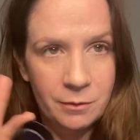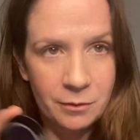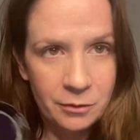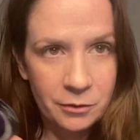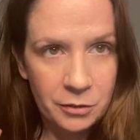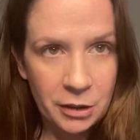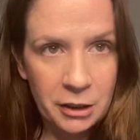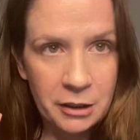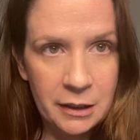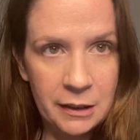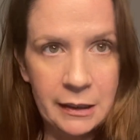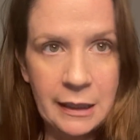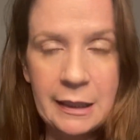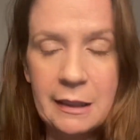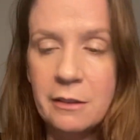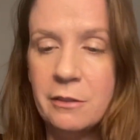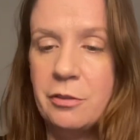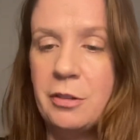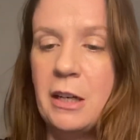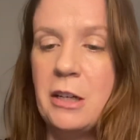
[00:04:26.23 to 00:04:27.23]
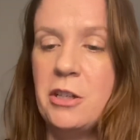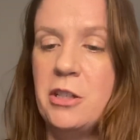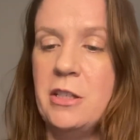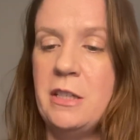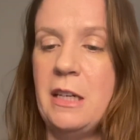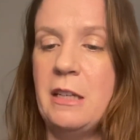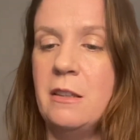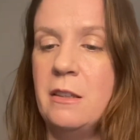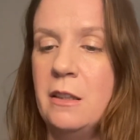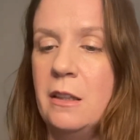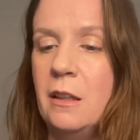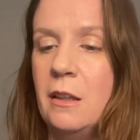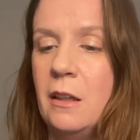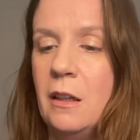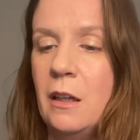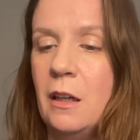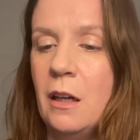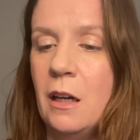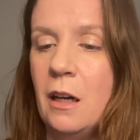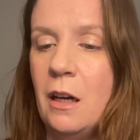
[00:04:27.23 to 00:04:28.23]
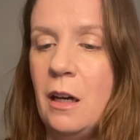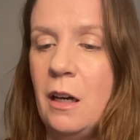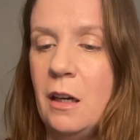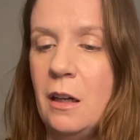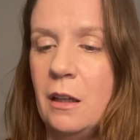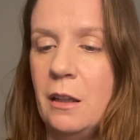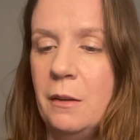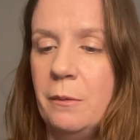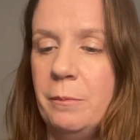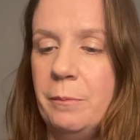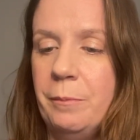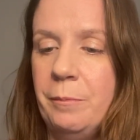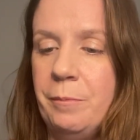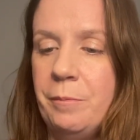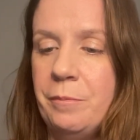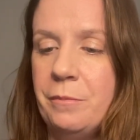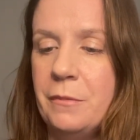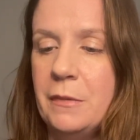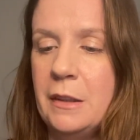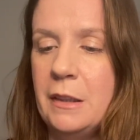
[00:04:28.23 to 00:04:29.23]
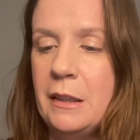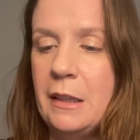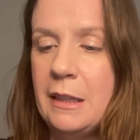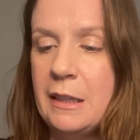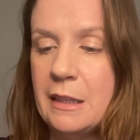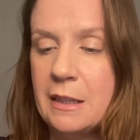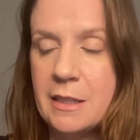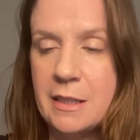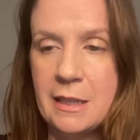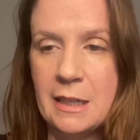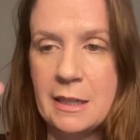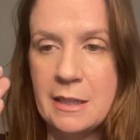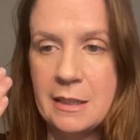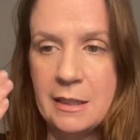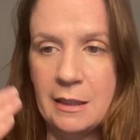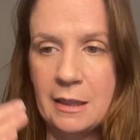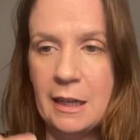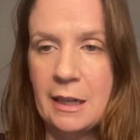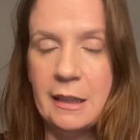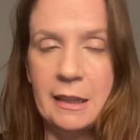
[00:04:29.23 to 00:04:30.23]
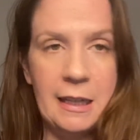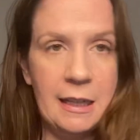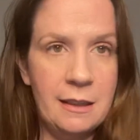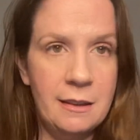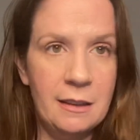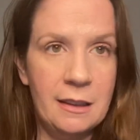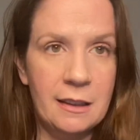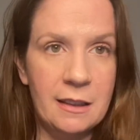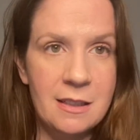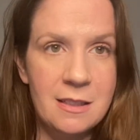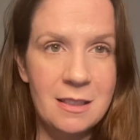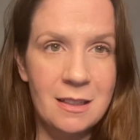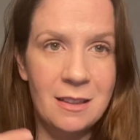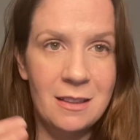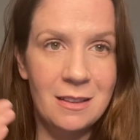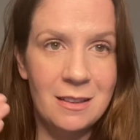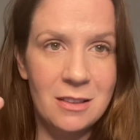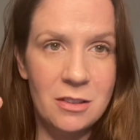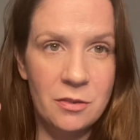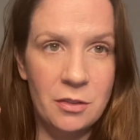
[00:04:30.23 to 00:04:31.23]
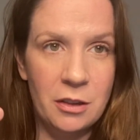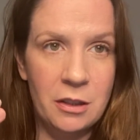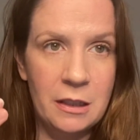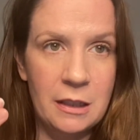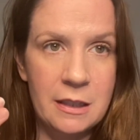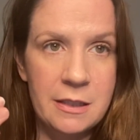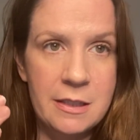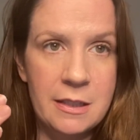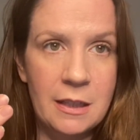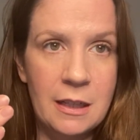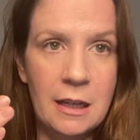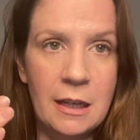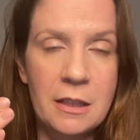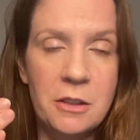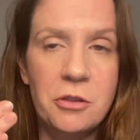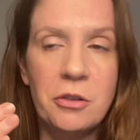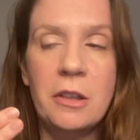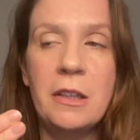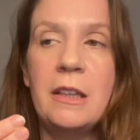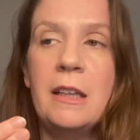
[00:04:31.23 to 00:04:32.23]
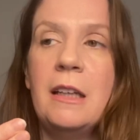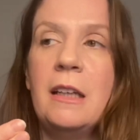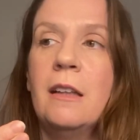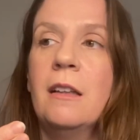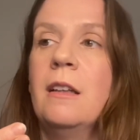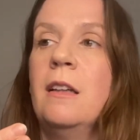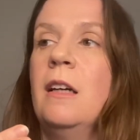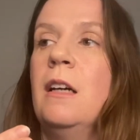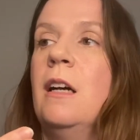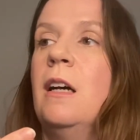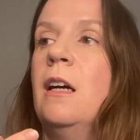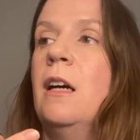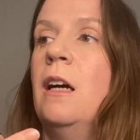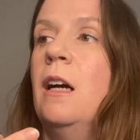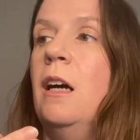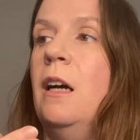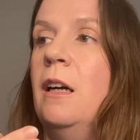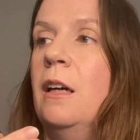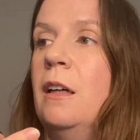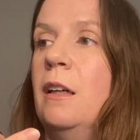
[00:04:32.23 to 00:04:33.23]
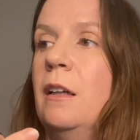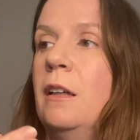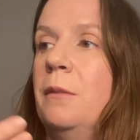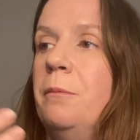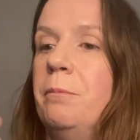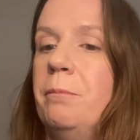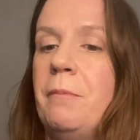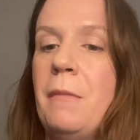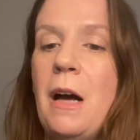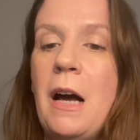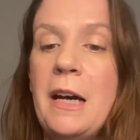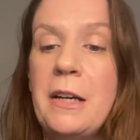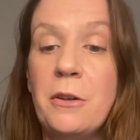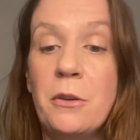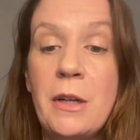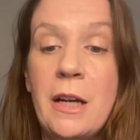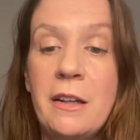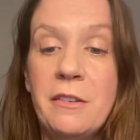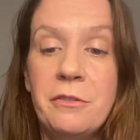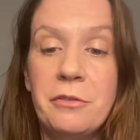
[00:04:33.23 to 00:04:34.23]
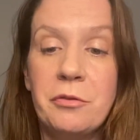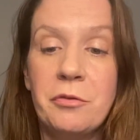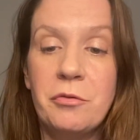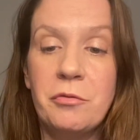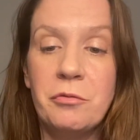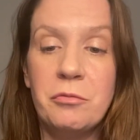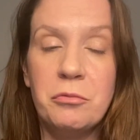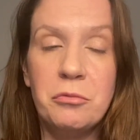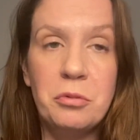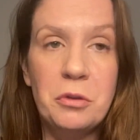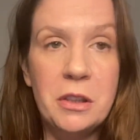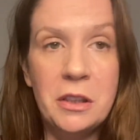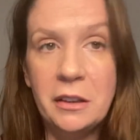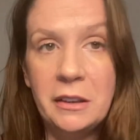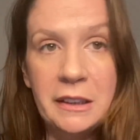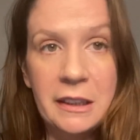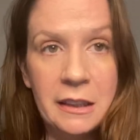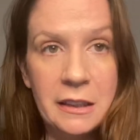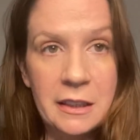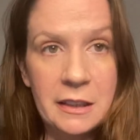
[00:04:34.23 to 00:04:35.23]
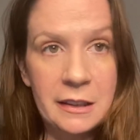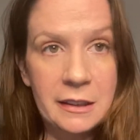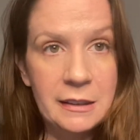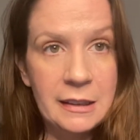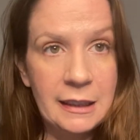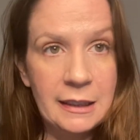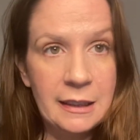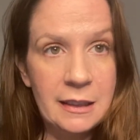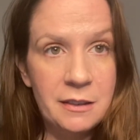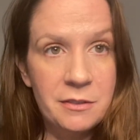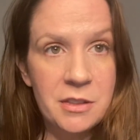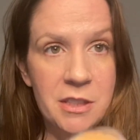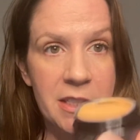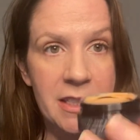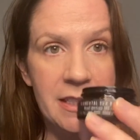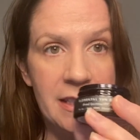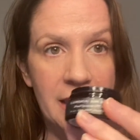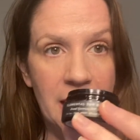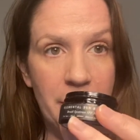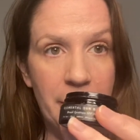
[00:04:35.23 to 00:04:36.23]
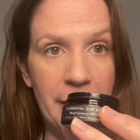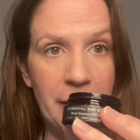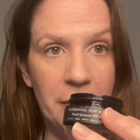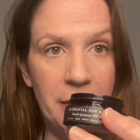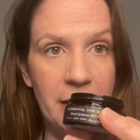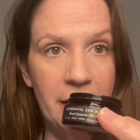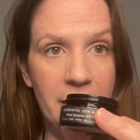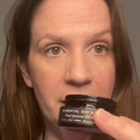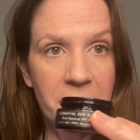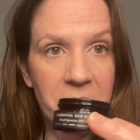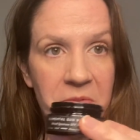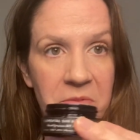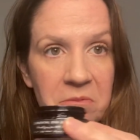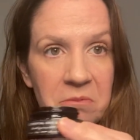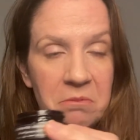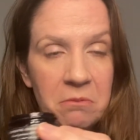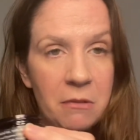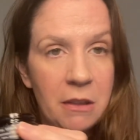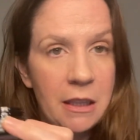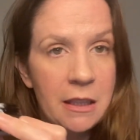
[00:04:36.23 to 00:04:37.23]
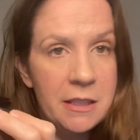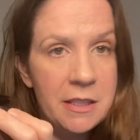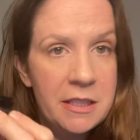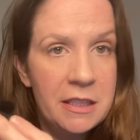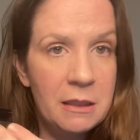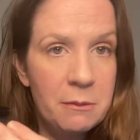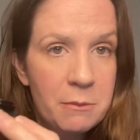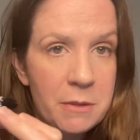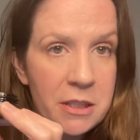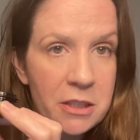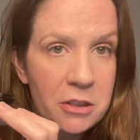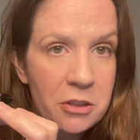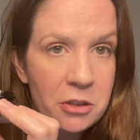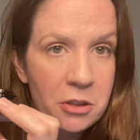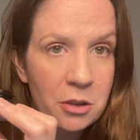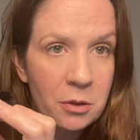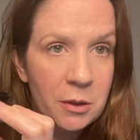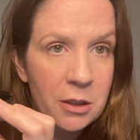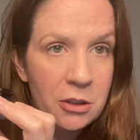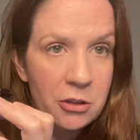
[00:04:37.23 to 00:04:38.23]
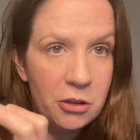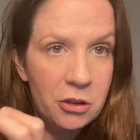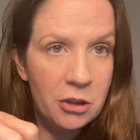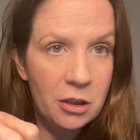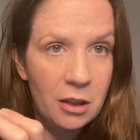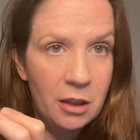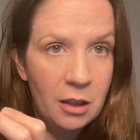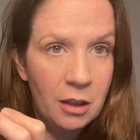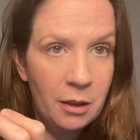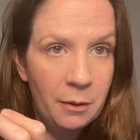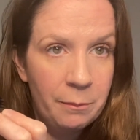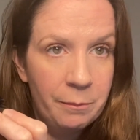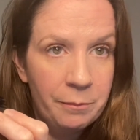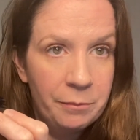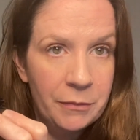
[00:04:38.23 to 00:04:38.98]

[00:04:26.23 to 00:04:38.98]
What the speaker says: very light, fresh scent. It is nice, and again, like I said, it is very nice and hydrating. I don't have really anything negative to say about it. It seems to do its job.